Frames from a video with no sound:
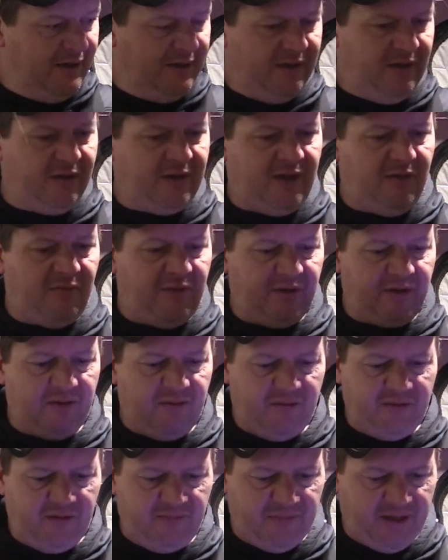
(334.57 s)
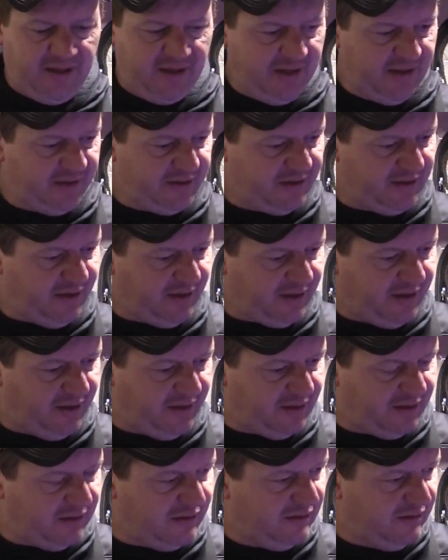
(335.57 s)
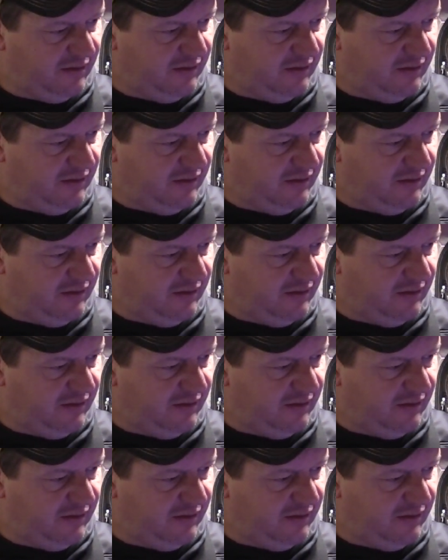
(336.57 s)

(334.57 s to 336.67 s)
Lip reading: I got one going to my dead stick here.